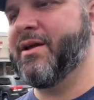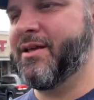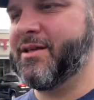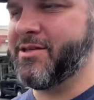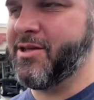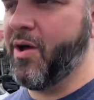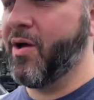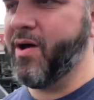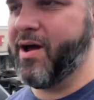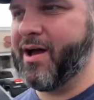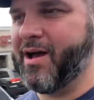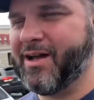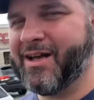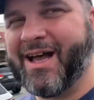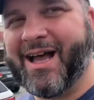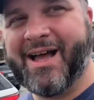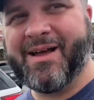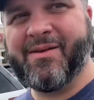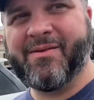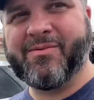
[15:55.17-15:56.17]
So,
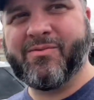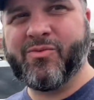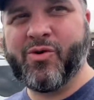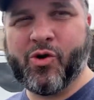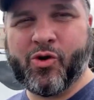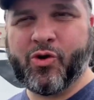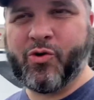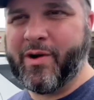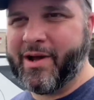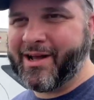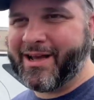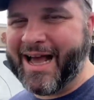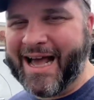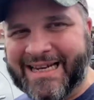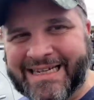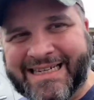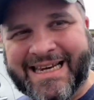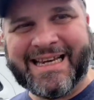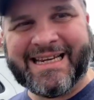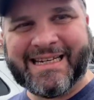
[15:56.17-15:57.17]
real quick, I
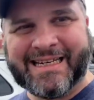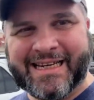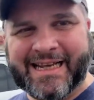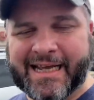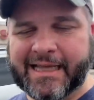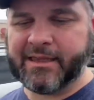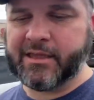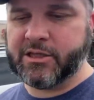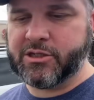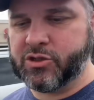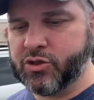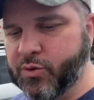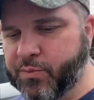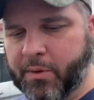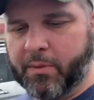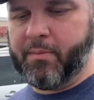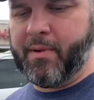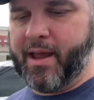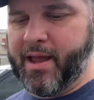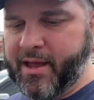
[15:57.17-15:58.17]
didn't get the
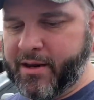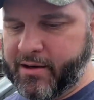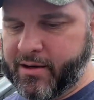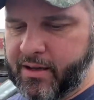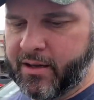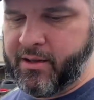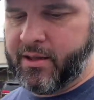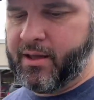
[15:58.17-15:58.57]
Superman.